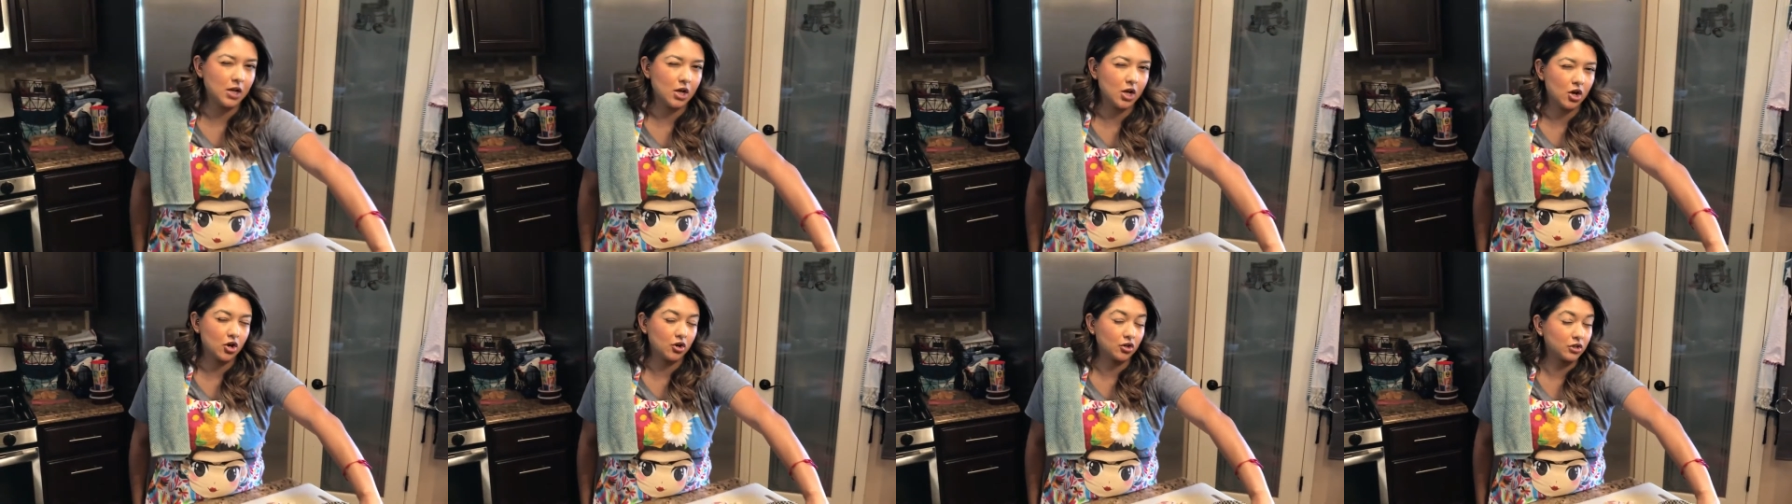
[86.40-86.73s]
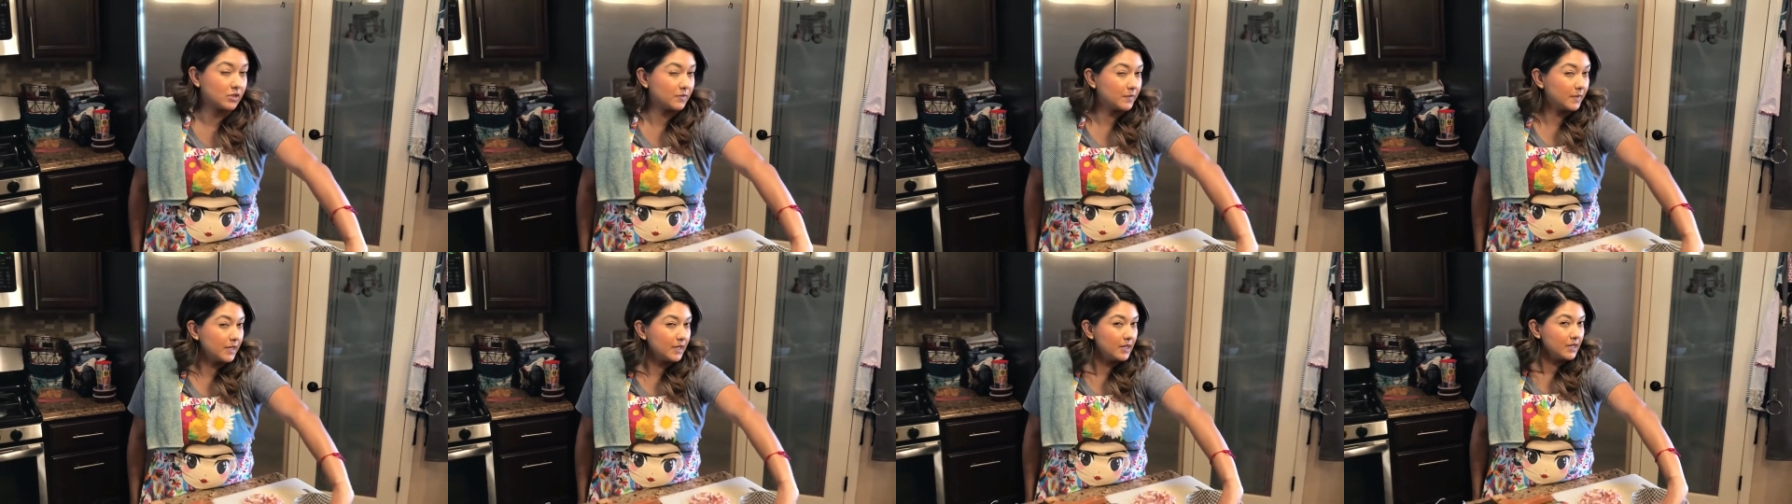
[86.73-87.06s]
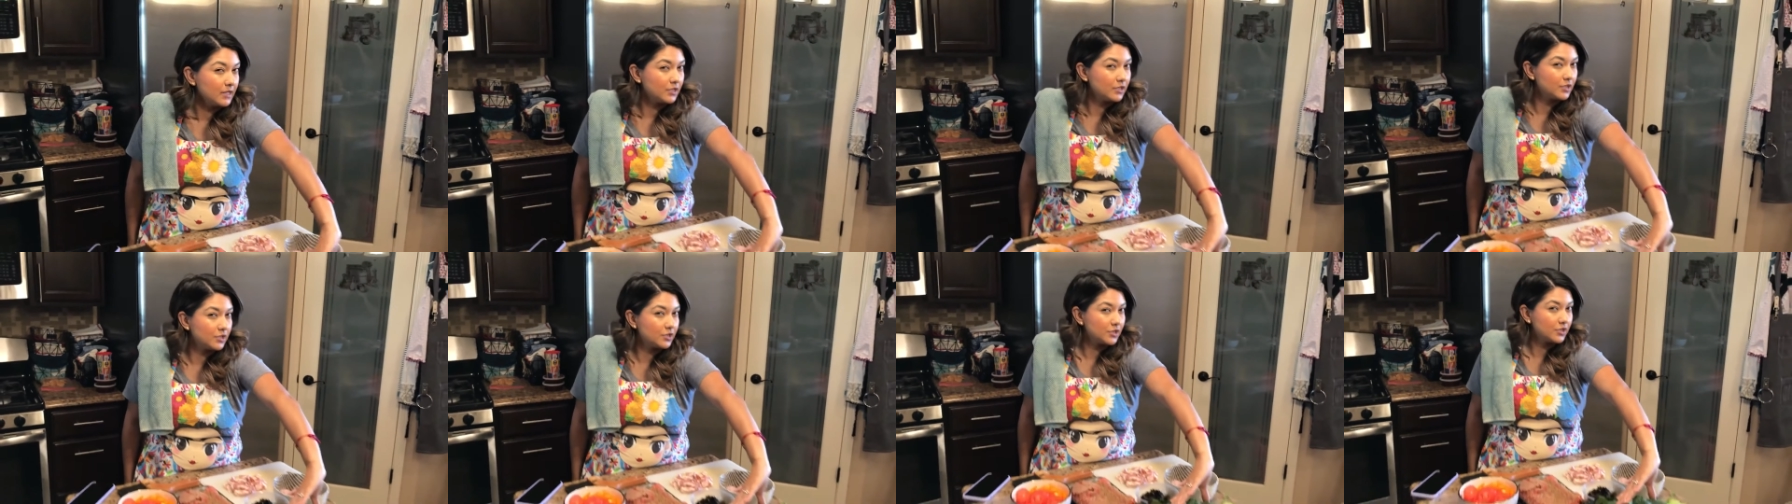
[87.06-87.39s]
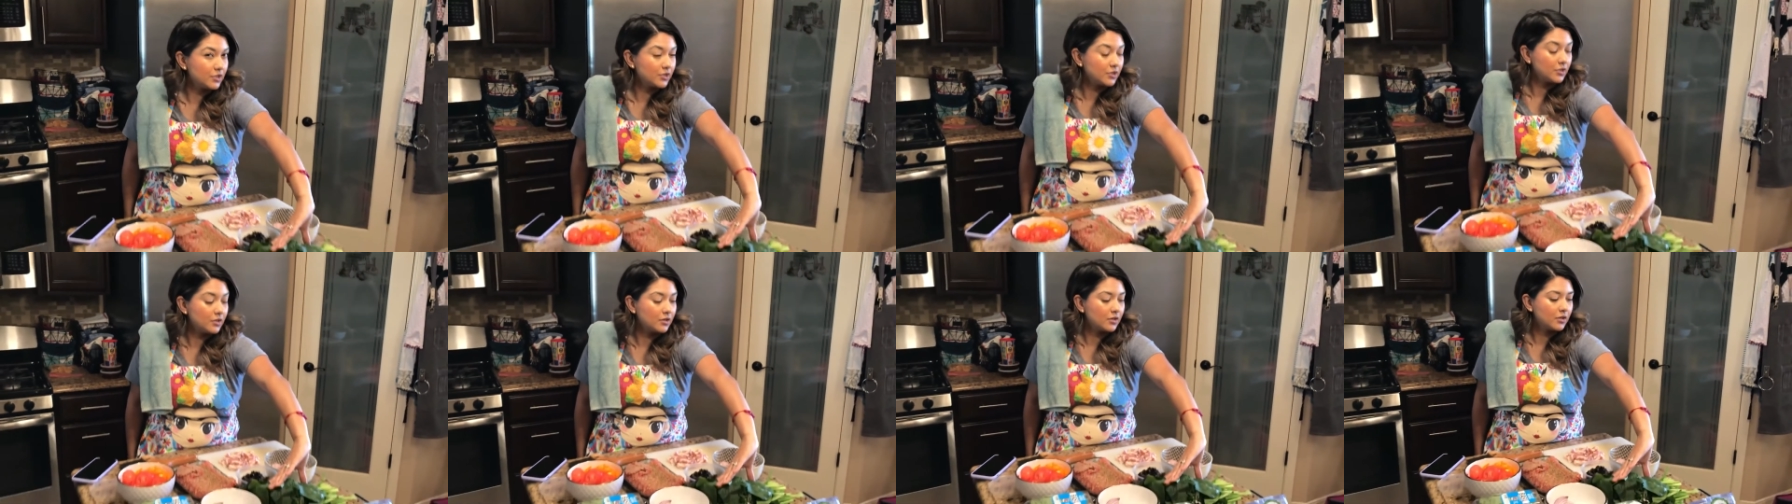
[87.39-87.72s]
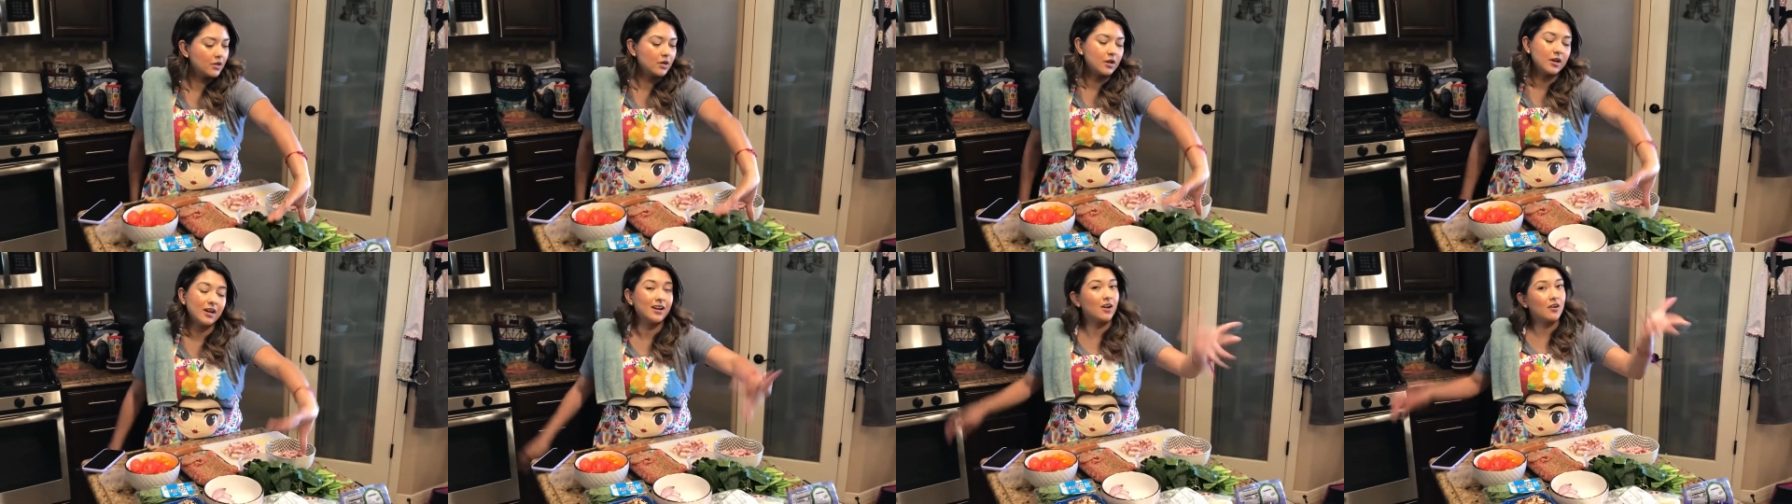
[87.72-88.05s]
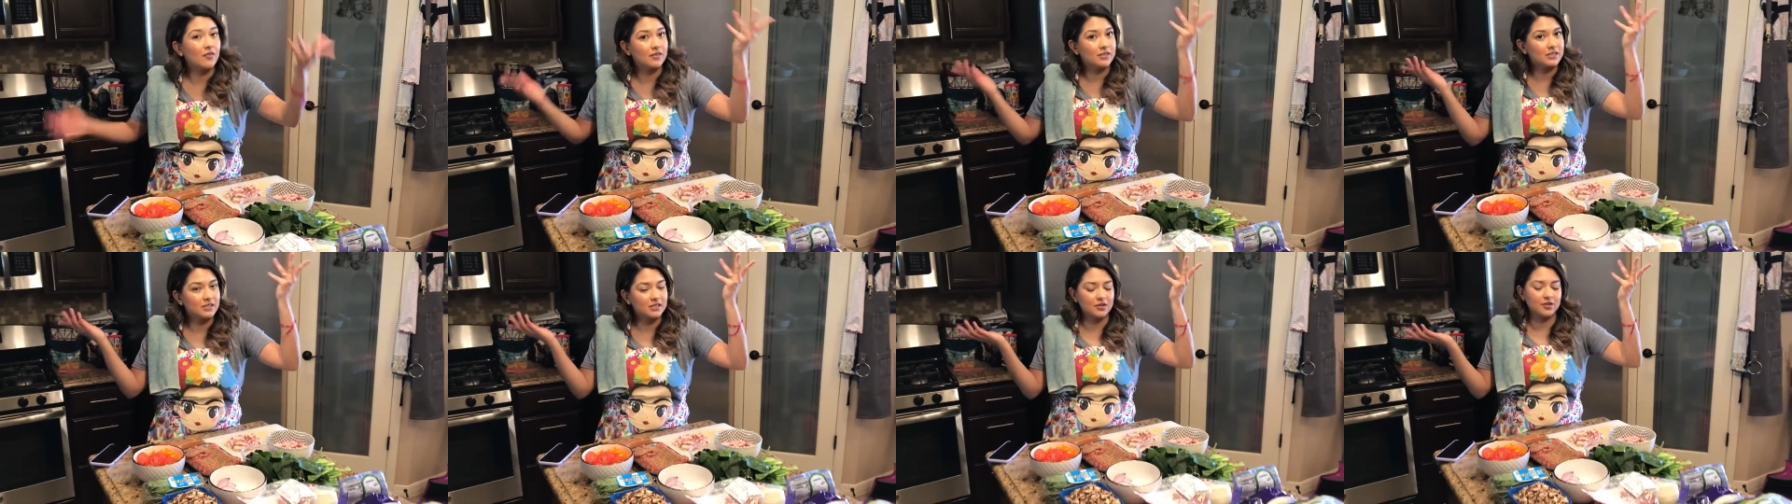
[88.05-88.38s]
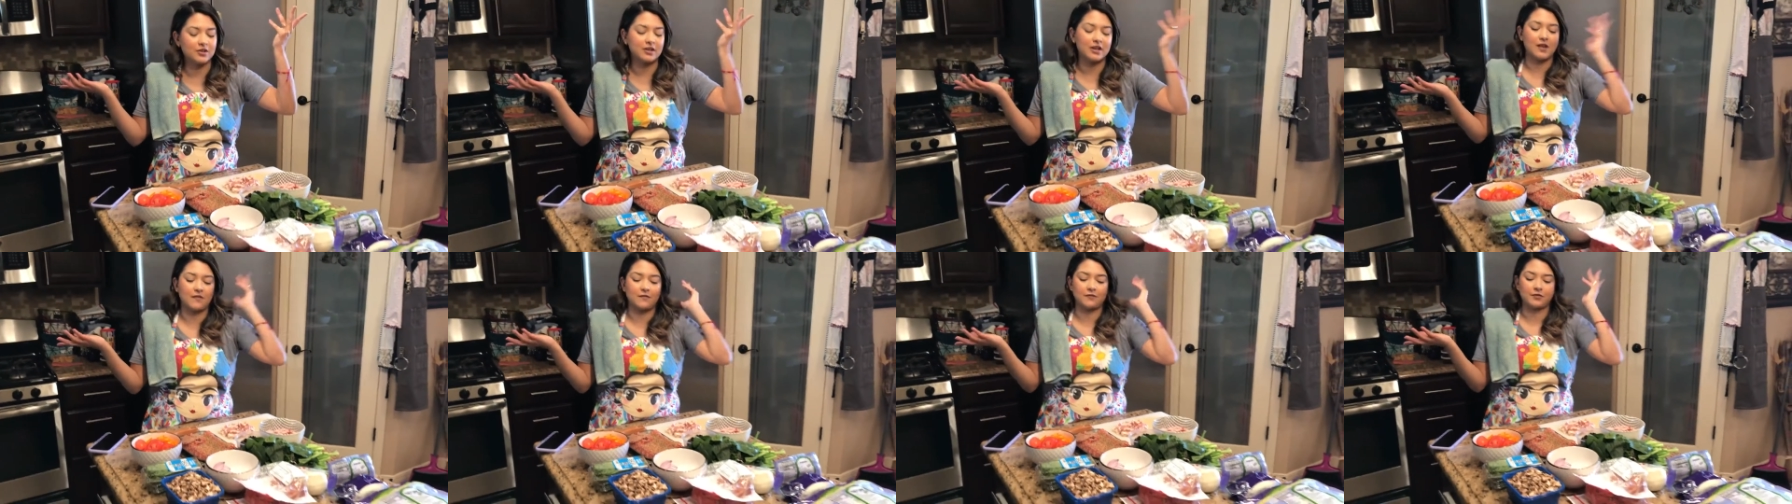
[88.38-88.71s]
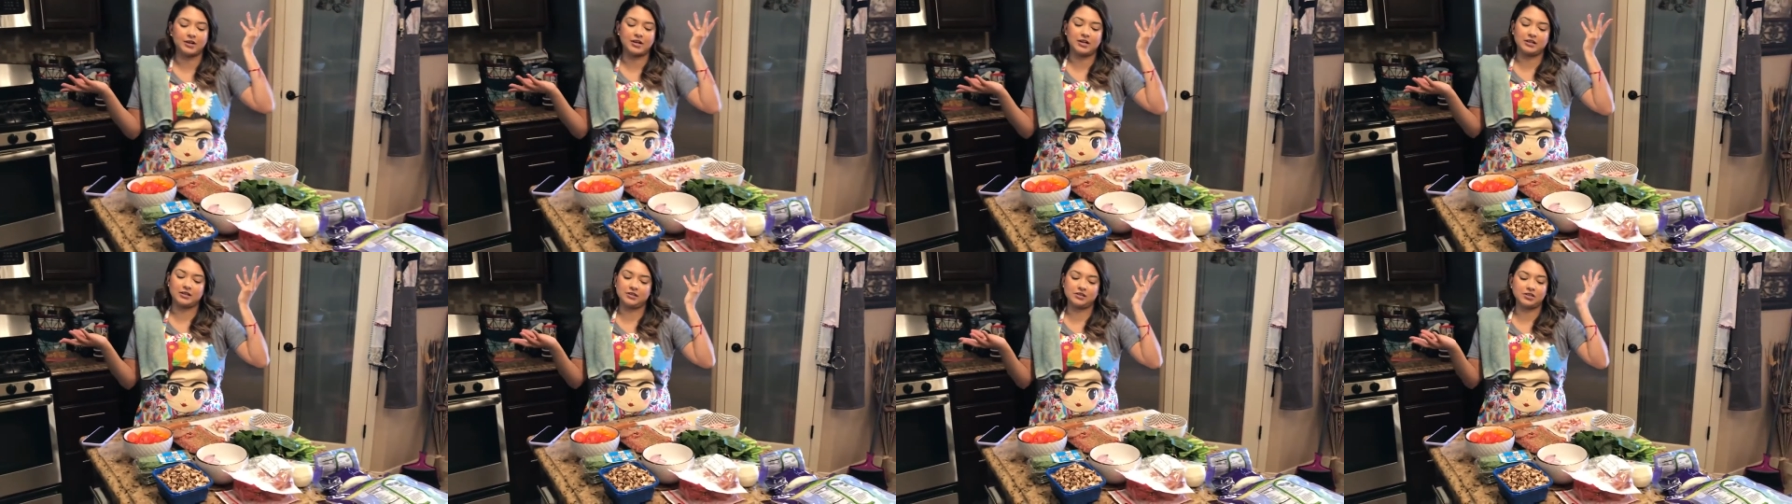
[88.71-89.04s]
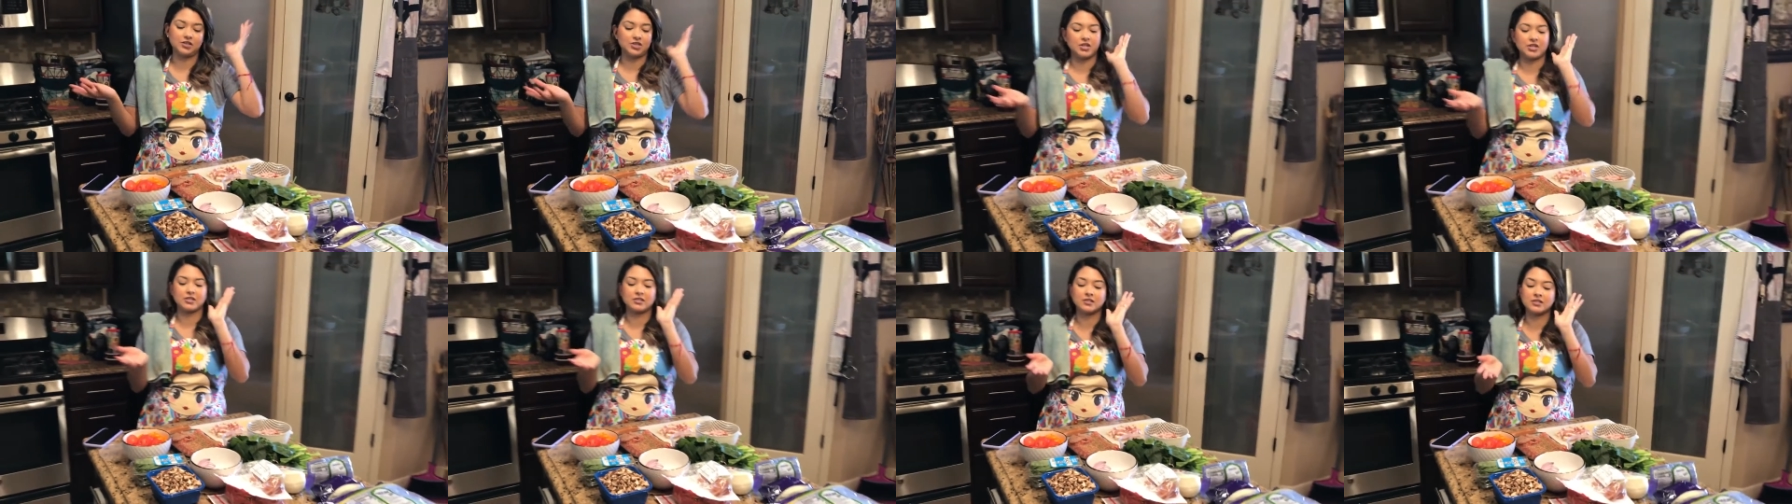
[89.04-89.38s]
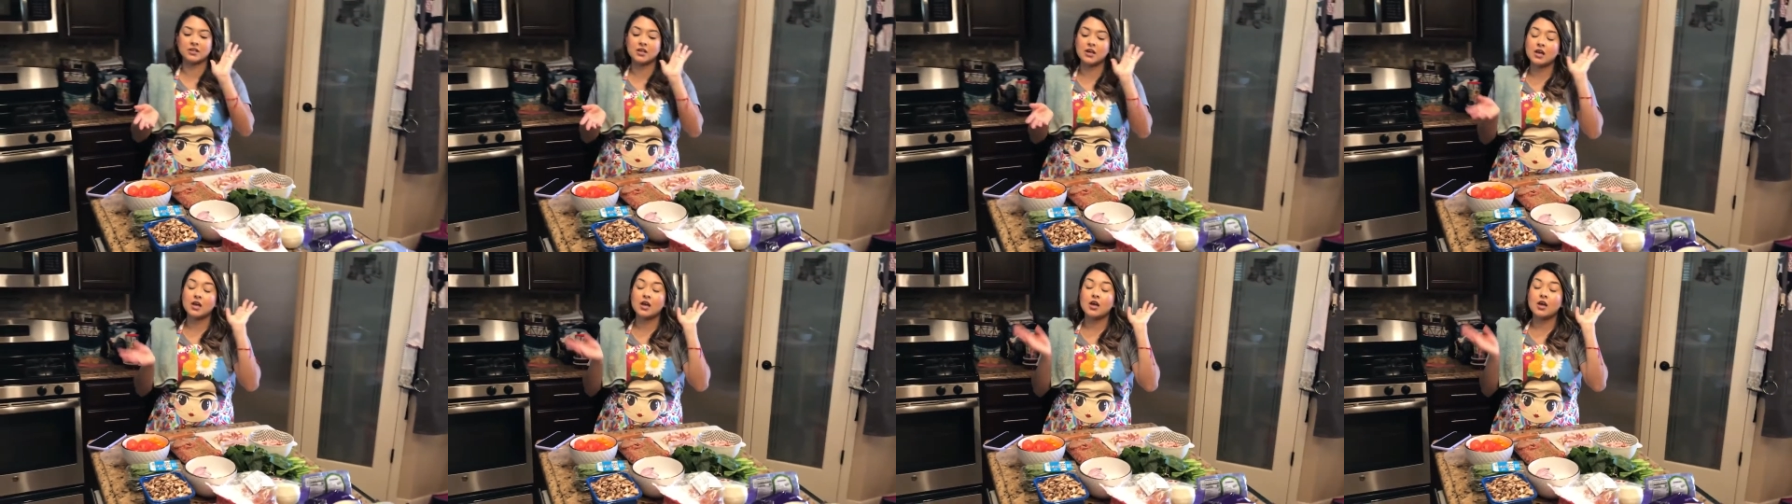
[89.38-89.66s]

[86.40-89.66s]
our spinach, and obviously you can't forget the cheese.